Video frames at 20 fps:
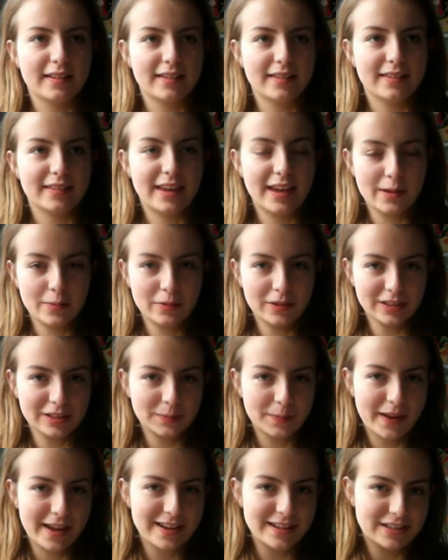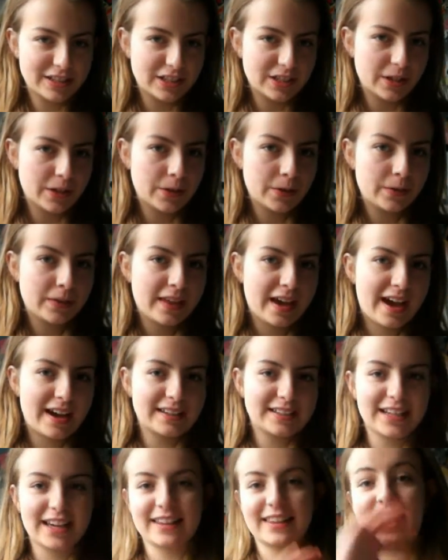they will explain to you
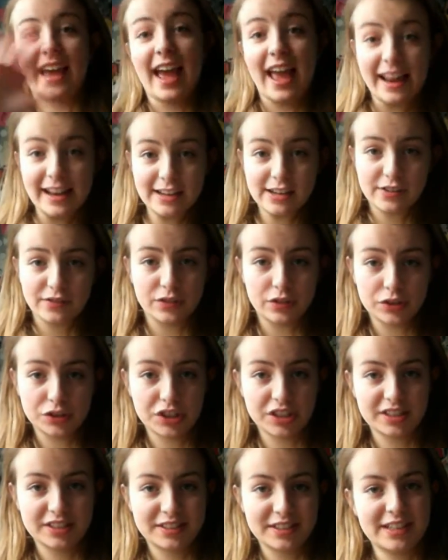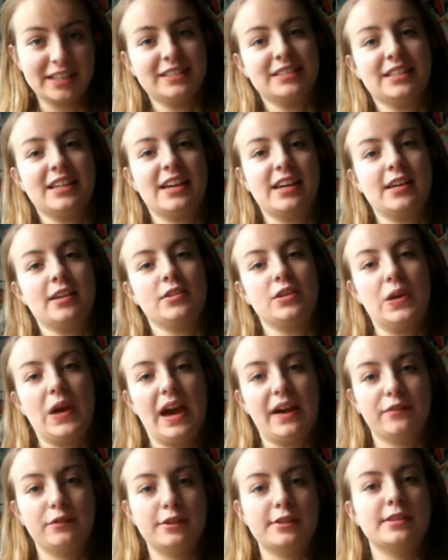that at the end of your GCSE you
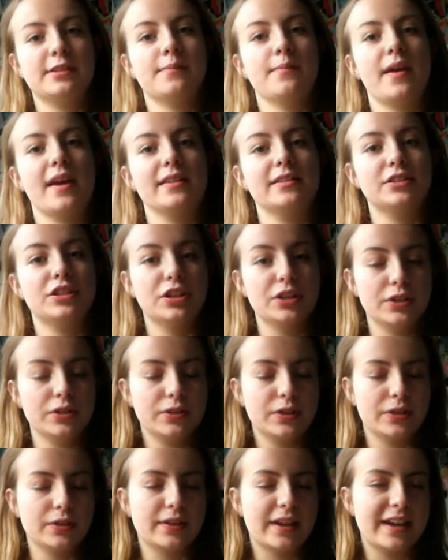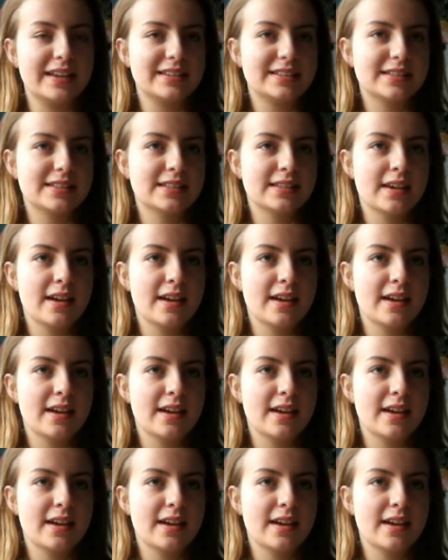have to submit 2 units.